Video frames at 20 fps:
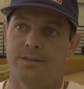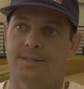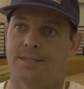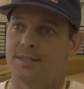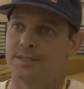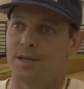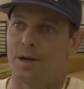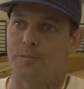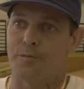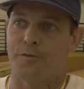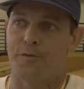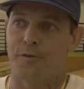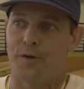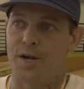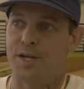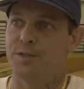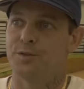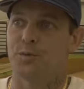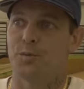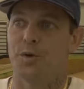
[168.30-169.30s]
since I'm
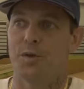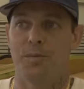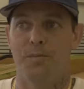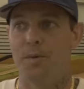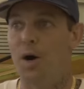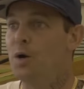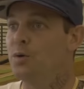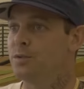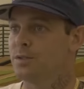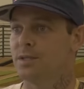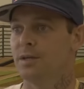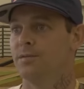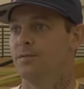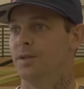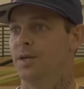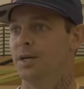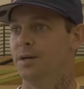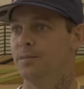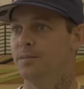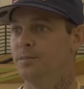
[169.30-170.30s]
friends with most of
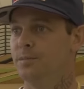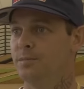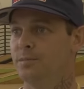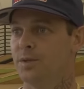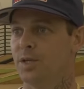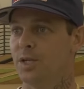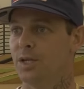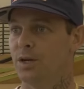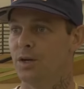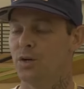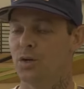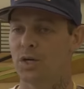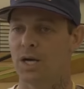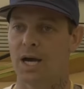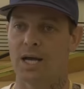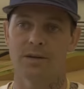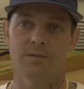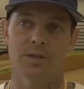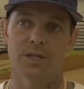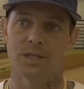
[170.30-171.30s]
them, you know,
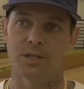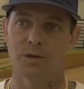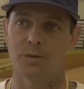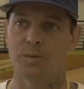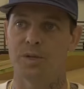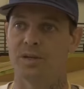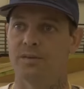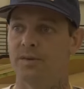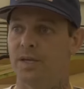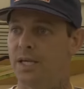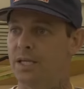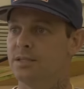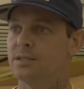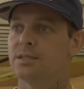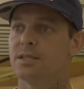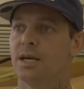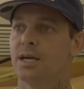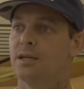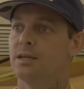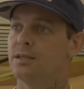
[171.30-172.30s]
kind of a little bit of
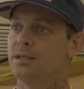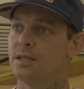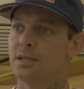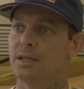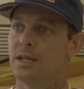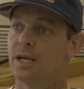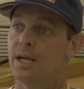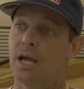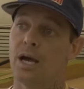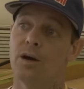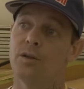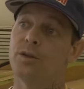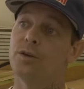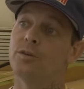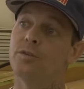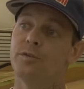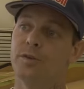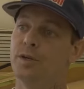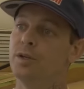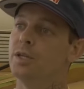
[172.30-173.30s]
insight into like how
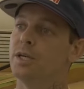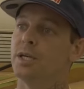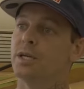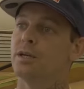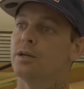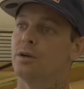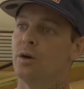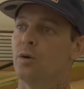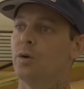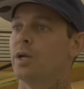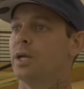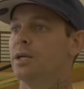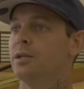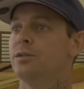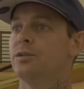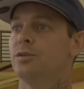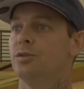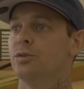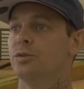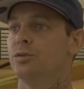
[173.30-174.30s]
they're feeling going
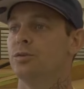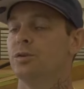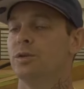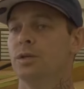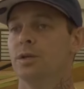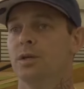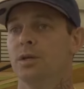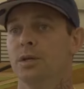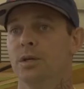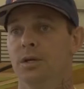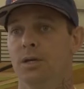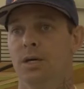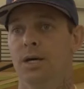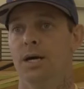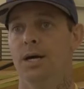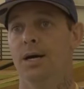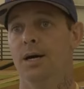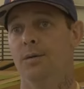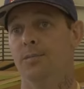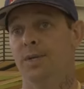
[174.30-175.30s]
into
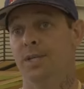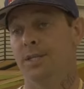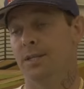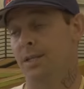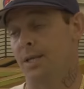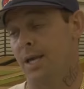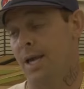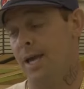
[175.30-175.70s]
um, into the